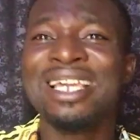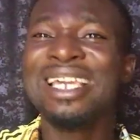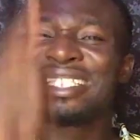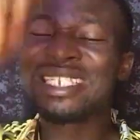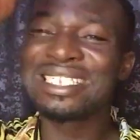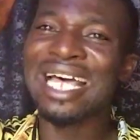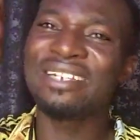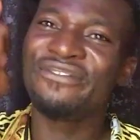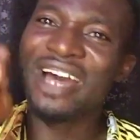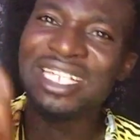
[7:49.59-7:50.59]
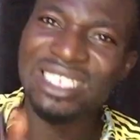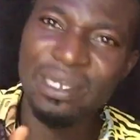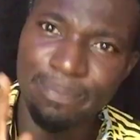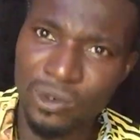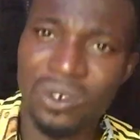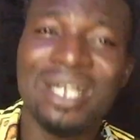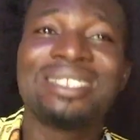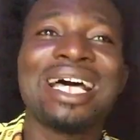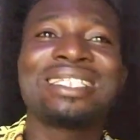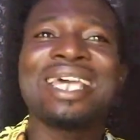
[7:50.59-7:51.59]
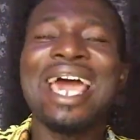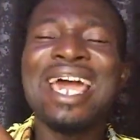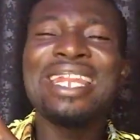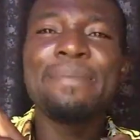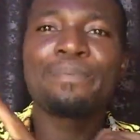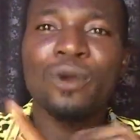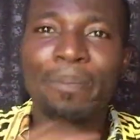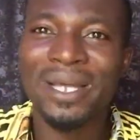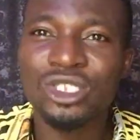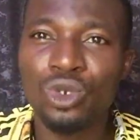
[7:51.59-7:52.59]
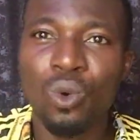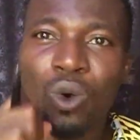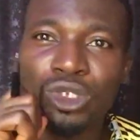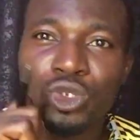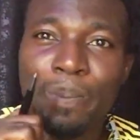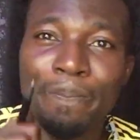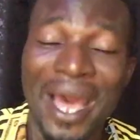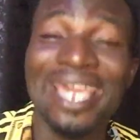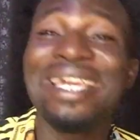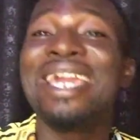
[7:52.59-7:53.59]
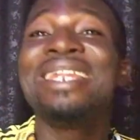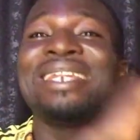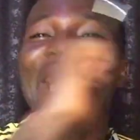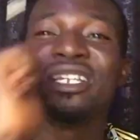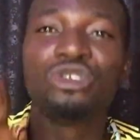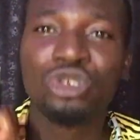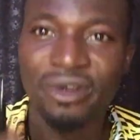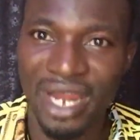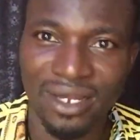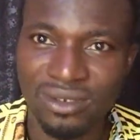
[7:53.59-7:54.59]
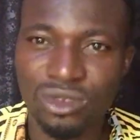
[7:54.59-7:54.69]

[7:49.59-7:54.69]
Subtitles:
It is advisable that any property you want to buy in Nigeria,